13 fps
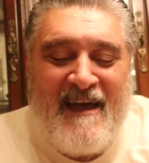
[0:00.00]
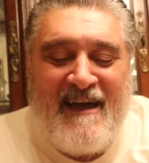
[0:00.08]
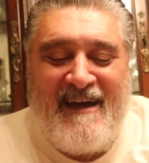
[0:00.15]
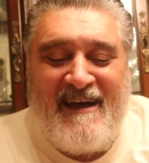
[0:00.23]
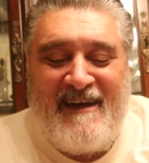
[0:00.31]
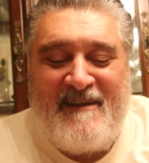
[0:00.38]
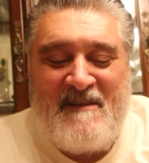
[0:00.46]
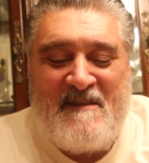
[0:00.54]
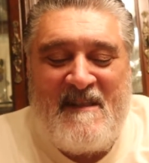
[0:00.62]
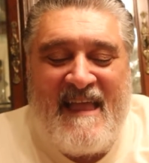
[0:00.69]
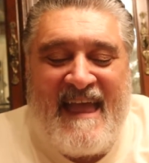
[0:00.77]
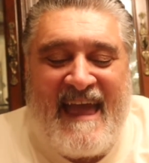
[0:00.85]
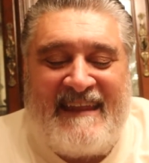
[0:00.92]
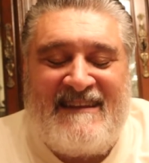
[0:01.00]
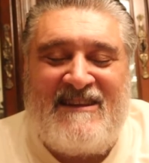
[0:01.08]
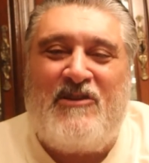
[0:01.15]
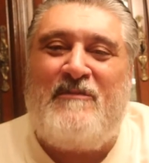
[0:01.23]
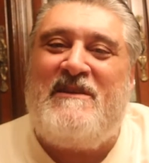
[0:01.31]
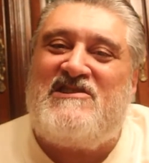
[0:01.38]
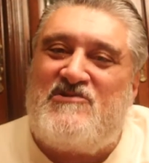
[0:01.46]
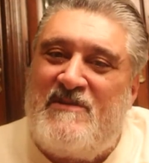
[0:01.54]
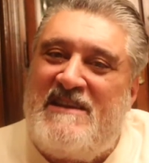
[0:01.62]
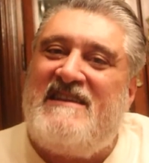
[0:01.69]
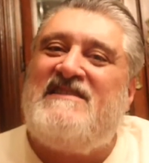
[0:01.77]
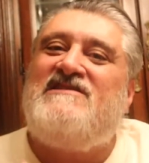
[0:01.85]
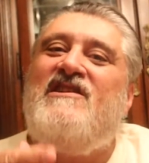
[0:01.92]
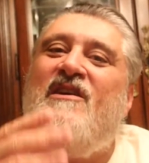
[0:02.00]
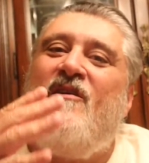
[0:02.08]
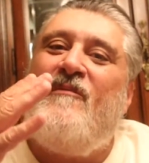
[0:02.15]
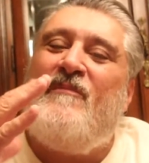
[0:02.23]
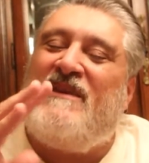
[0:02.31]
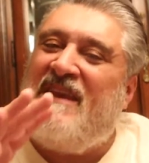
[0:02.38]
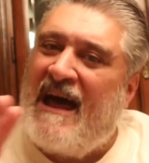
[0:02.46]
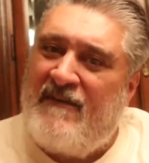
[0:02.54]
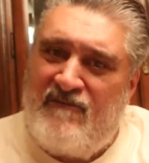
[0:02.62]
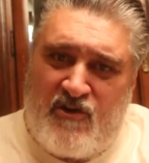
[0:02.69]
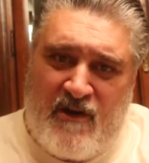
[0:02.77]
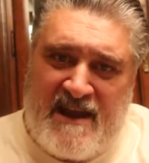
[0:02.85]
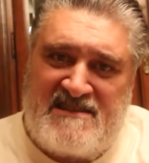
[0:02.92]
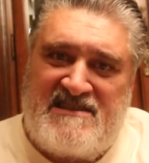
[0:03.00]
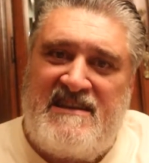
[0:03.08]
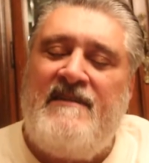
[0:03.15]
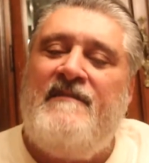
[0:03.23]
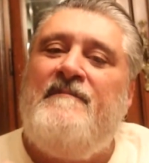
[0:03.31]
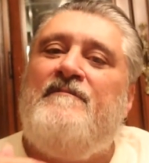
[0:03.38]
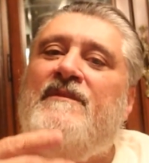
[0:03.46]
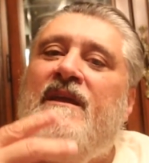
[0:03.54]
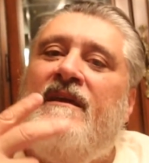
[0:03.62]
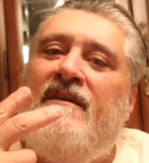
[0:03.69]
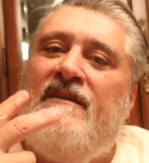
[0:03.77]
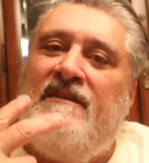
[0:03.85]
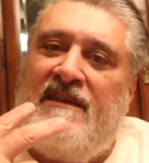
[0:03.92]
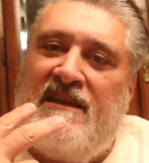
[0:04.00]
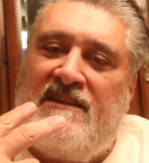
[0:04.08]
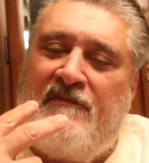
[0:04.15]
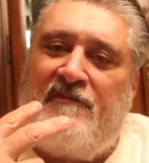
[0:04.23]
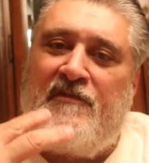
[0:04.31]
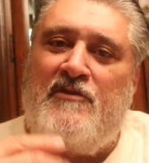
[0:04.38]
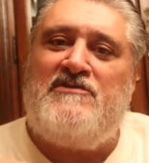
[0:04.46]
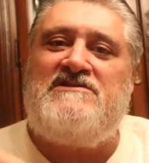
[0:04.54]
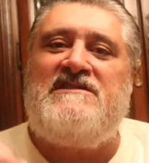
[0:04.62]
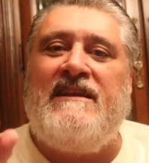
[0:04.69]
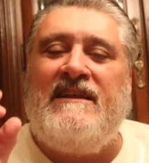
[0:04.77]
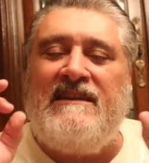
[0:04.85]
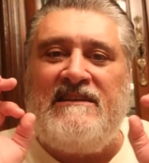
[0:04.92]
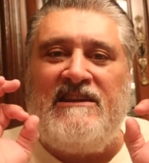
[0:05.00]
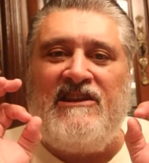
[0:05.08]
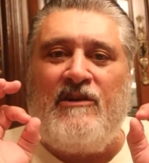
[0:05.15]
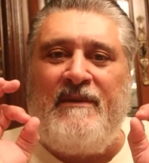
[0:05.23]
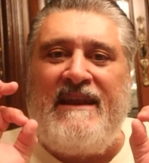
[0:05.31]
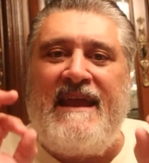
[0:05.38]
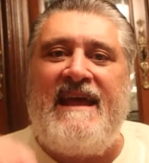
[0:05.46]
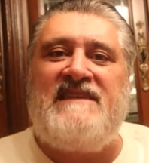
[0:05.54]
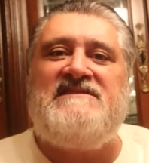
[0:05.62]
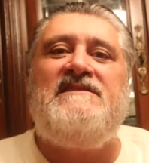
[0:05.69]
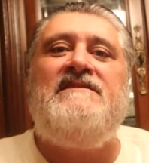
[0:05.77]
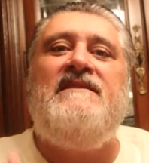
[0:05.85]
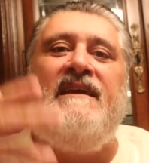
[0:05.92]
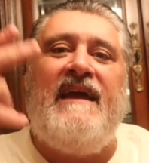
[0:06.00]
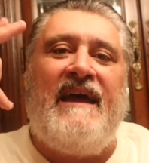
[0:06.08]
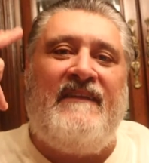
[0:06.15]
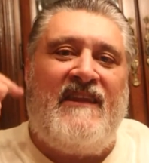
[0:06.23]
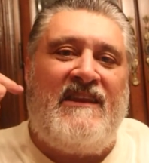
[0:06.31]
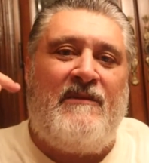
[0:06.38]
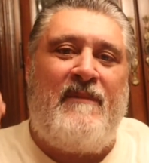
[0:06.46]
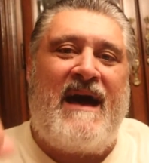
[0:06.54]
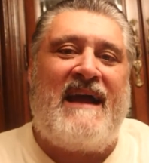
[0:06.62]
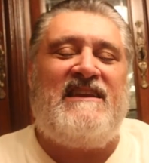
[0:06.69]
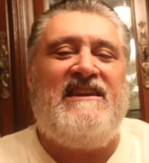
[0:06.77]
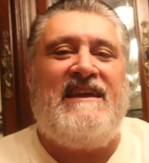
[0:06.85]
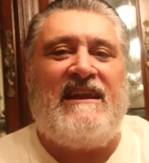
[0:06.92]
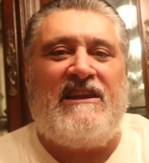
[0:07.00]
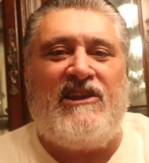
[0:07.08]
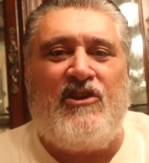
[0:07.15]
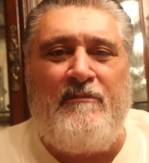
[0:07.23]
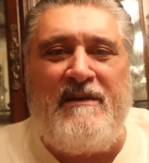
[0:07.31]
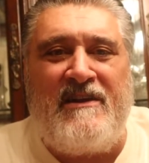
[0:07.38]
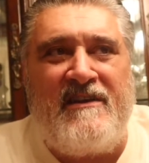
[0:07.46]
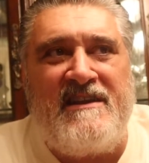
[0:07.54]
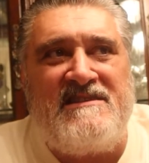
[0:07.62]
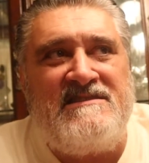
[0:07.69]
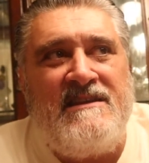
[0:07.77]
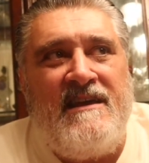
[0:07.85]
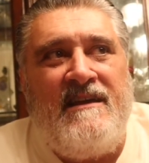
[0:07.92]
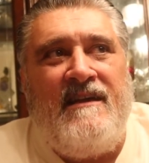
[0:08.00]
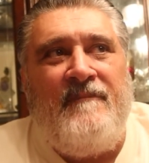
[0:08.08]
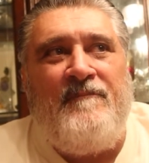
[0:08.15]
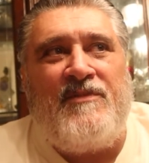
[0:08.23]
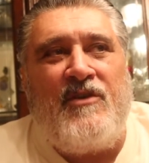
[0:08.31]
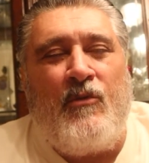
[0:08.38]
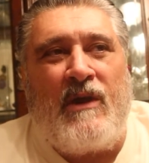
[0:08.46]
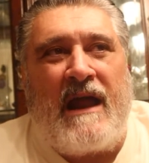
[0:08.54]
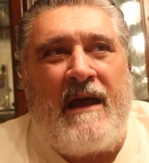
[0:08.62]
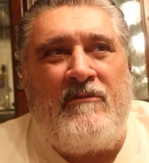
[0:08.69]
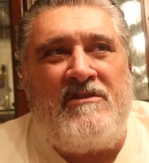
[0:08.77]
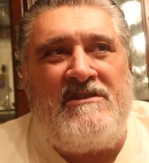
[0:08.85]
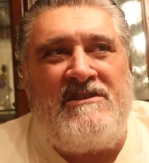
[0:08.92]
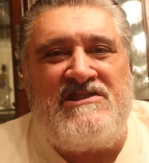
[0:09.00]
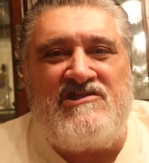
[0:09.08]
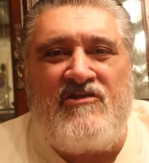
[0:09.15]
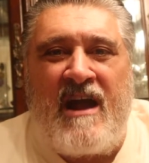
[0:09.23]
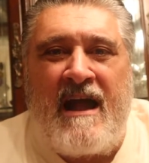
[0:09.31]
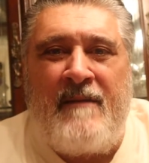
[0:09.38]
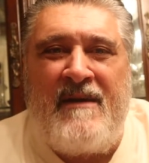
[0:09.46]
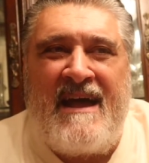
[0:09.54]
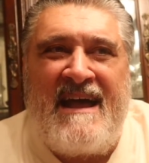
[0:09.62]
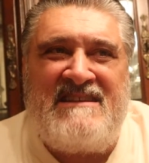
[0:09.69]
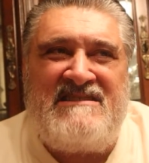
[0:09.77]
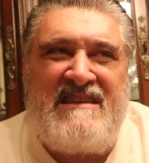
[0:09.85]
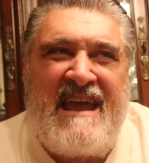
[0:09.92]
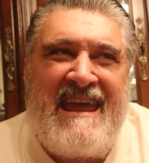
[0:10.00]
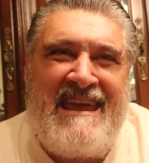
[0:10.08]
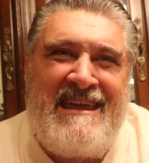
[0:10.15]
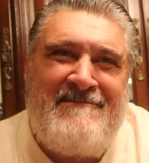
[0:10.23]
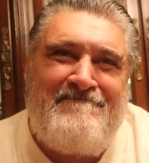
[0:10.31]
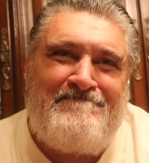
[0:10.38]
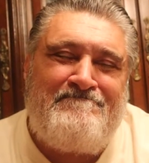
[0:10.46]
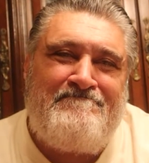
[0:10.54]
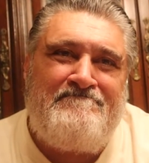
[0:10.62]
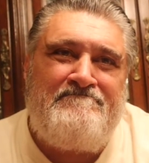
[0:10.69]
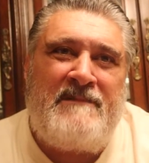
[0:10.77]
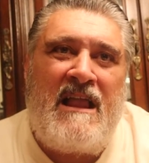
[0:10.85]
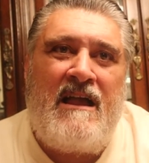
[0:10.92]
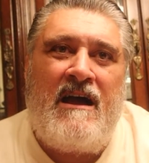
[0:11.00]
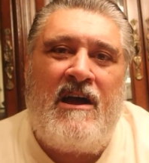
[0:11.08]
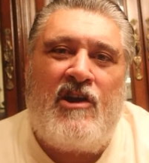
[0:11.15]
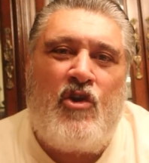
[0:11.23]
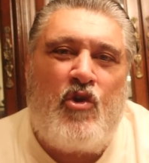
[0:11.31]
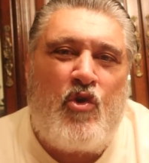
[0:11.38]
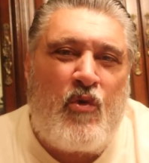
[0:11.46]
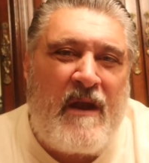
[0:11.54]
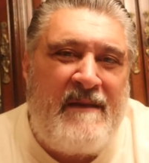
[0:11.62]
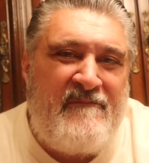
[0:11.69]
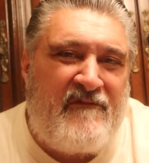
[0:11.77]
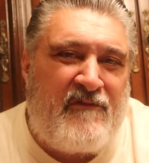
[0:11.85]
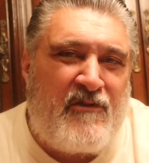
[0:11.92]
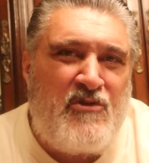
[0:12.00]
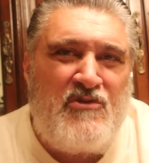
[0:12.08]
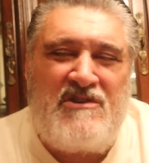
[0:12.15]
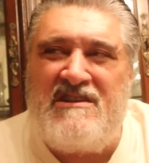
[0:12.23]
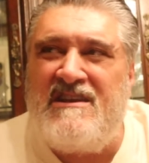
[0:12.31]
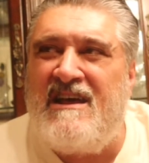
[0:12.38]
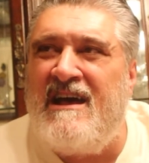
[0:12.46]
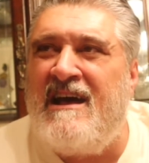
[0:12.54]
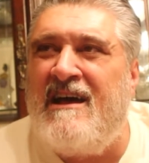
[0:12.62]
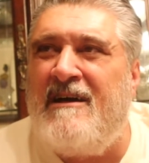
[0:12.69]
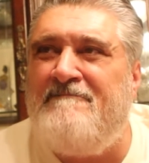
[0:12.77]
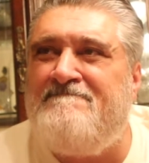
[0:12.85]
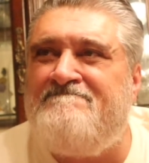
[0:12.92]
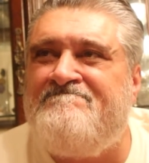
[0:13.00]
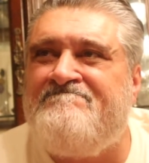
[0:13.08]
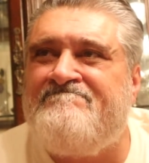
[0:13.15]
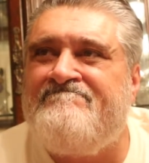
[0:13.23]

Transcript: Uh, and a little bit of sweetness, but not crazy. Get the fruits, a little bit of acid, and then the back you get a little bitterness to what I would describe as a, mm, a grapefruit um,